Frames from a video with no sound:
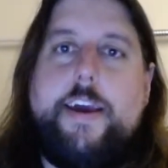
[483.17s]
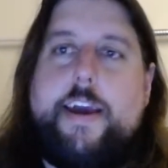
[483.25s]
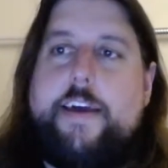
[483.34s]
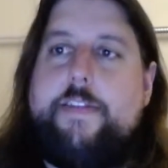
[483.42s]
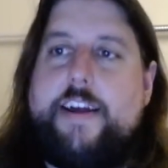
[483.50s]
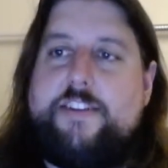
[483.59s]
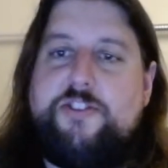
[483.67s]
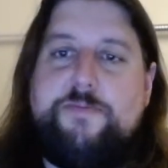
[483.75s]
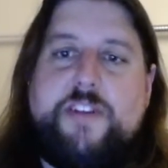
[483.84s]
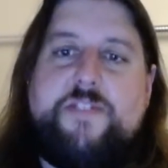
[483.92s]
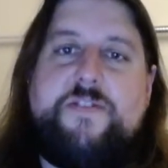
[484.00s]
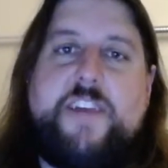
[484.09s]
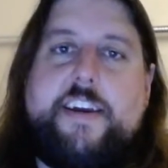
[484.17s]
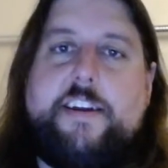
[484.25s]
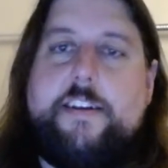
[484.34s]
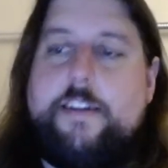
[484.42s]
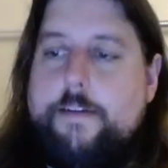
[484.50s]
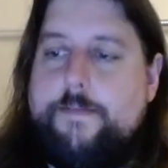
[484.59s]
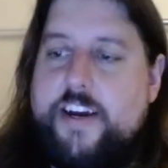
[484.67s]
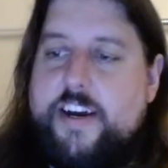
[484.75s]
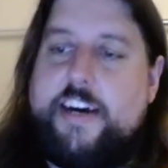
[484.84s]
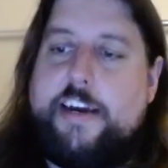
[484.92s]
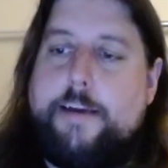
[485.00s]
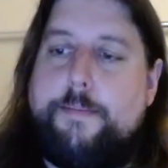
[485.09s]
and that split second of
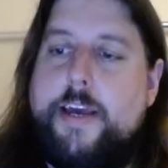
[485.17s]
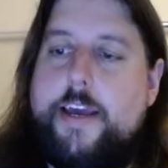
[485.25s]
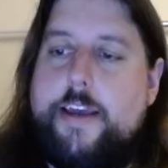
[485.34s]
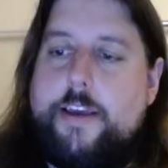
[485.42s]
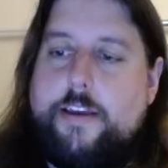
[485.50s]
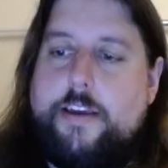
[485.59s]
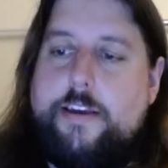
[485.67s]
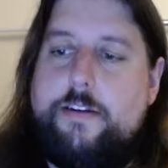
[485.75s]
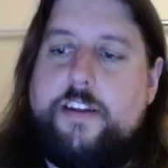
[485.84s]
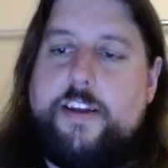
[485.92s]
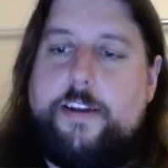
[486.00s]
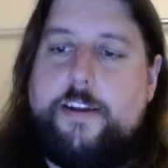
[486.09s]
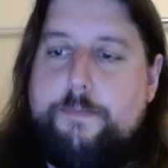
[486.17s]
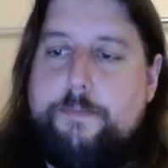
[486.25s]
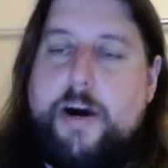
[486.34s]
time yielded